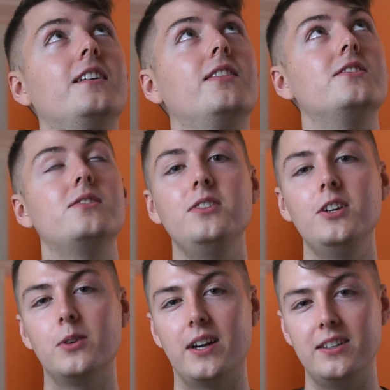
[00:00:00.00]
in the
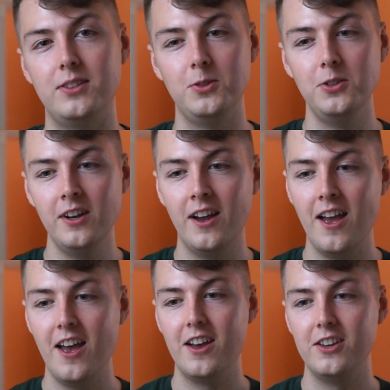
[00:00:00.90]
studio, what I do,
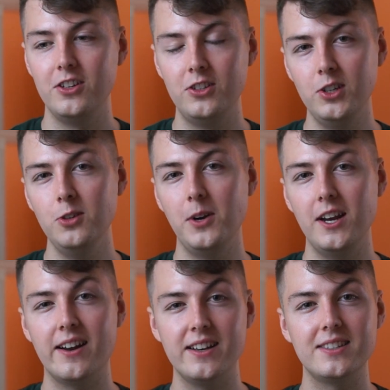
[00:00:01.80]
you do
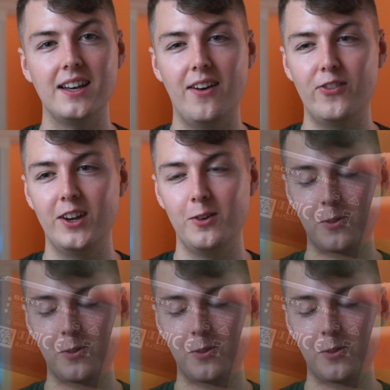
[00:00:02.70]
realize after a